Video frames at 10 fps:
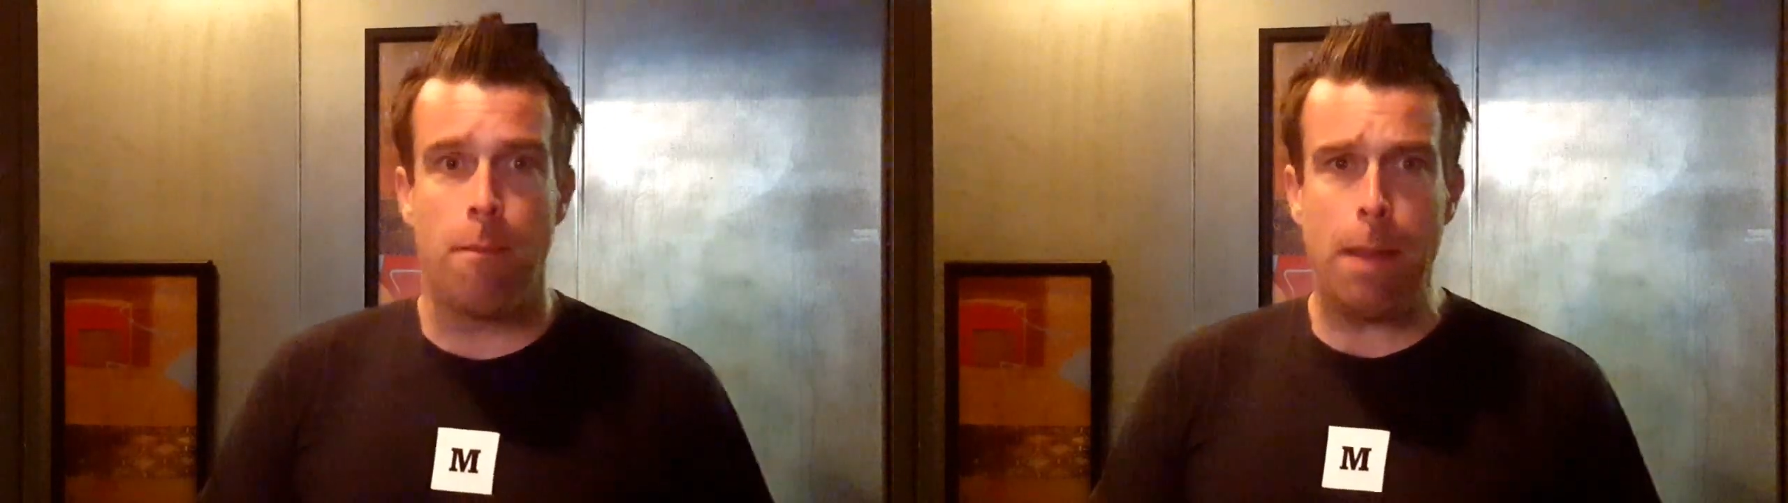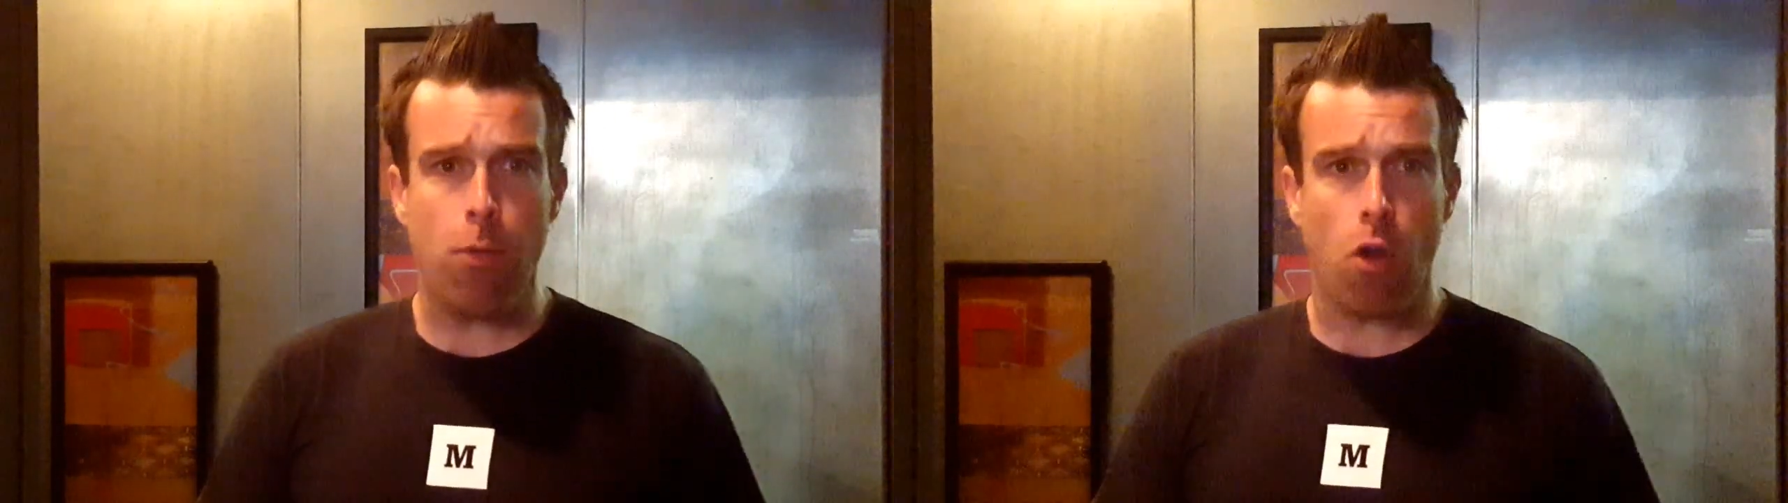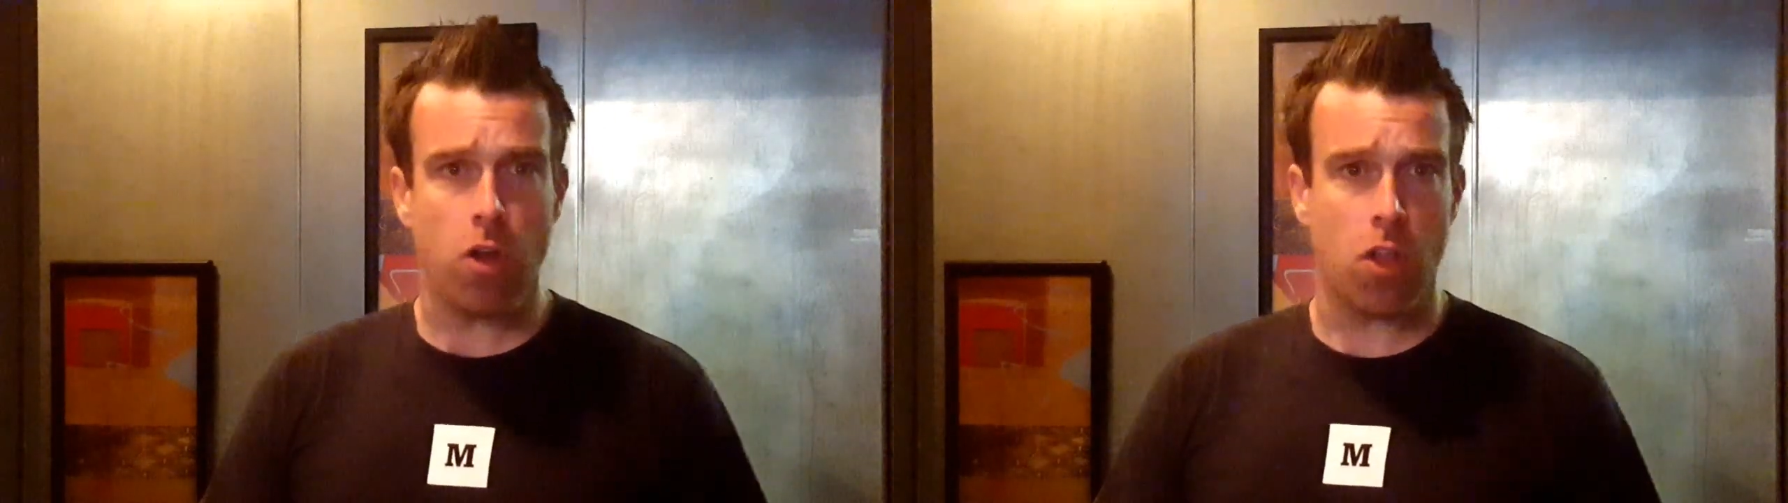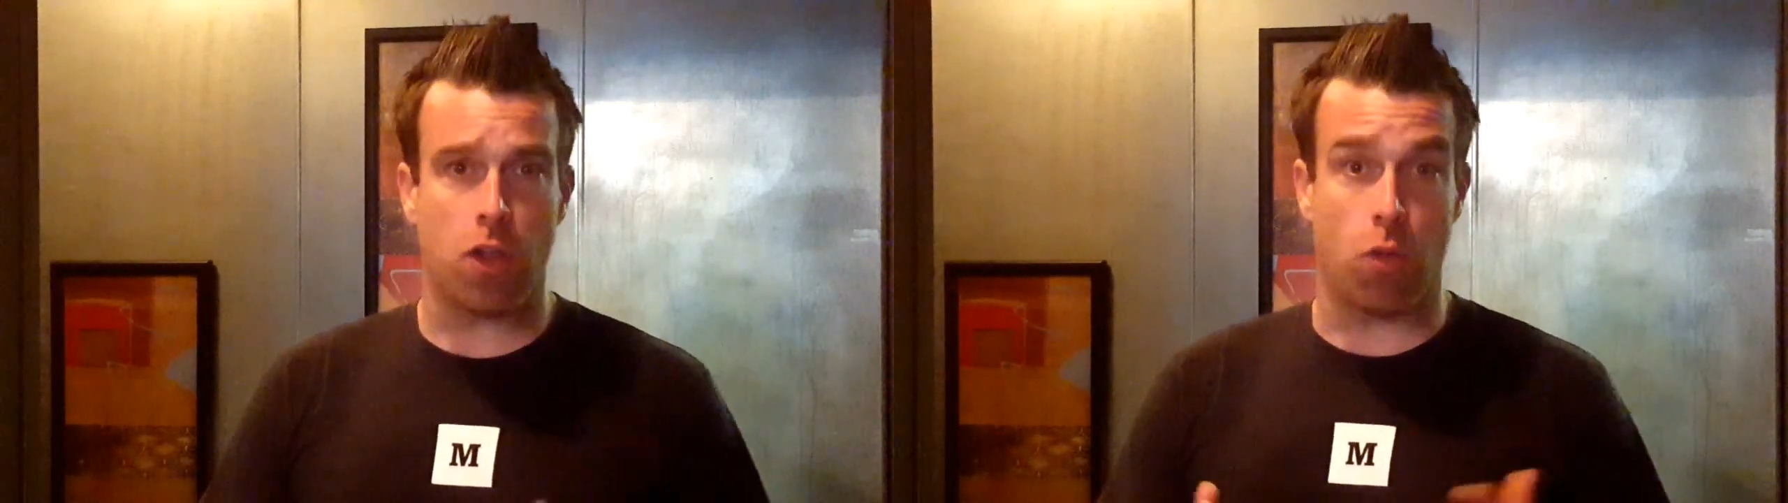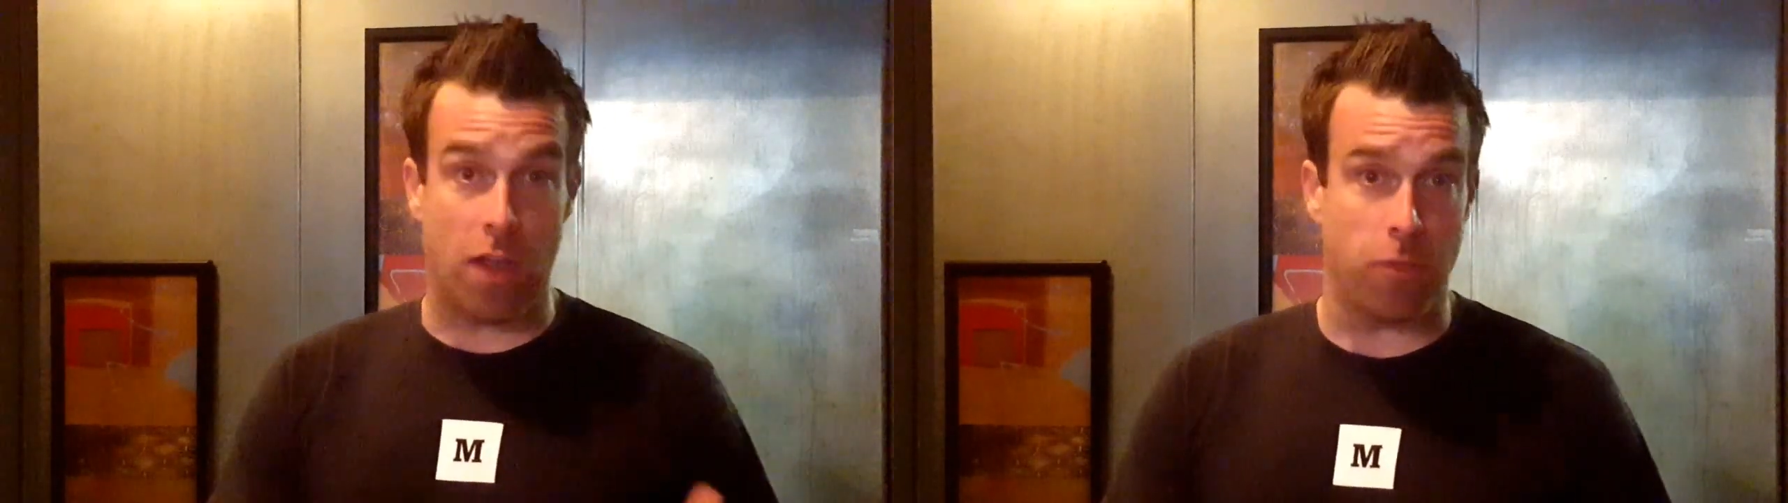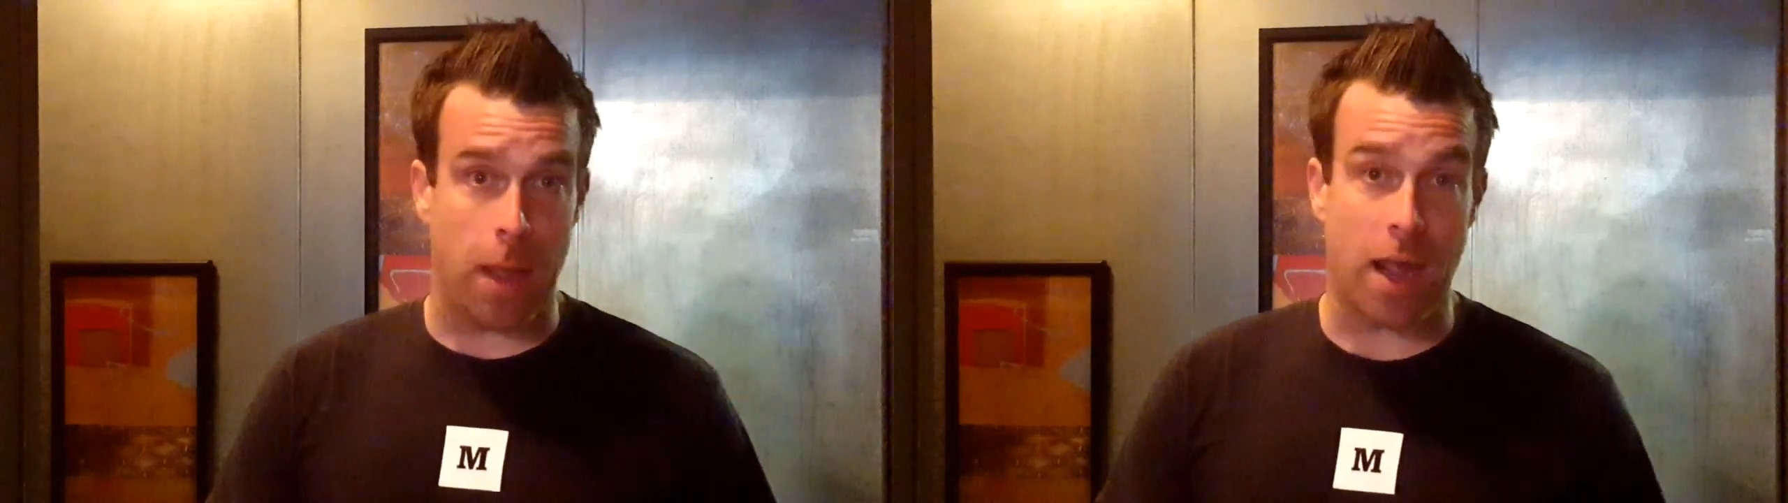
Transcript: people aren't going to look at your resume,